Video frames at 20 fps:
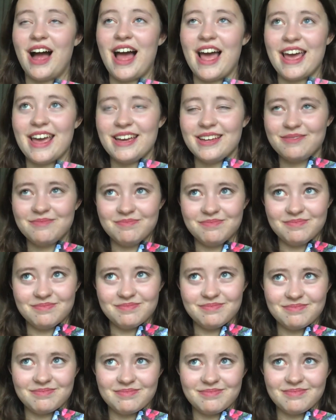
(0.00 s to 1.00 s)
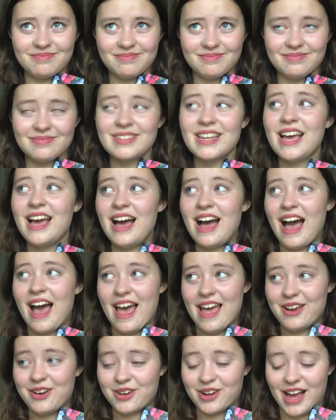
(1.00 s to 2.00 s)
I
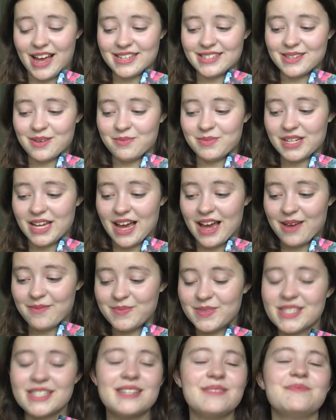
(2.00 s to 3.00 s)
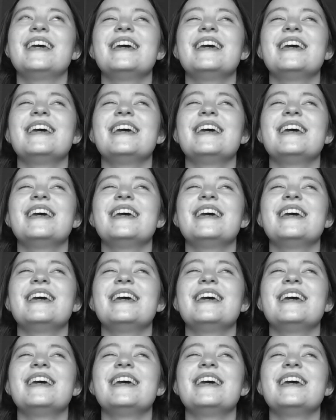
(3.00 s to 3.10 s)
cry sometimes.